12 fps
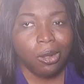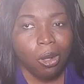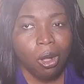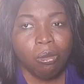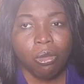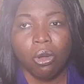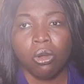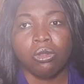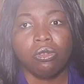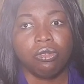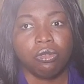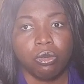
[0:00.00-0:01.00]
Come
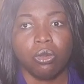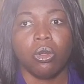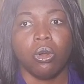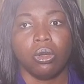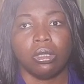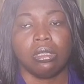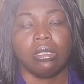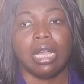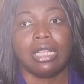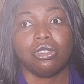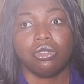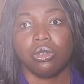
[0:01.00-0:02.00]
on full on
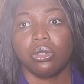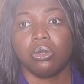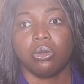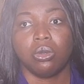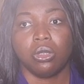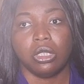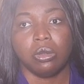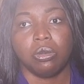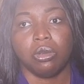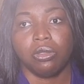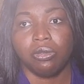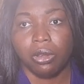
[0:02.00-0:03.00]
and trust the Holy
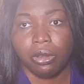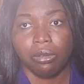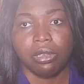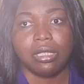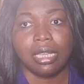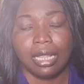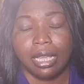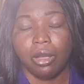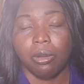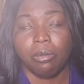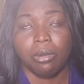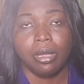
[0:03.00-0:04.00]
Spirit for grace and
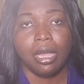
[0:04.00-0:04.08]
help.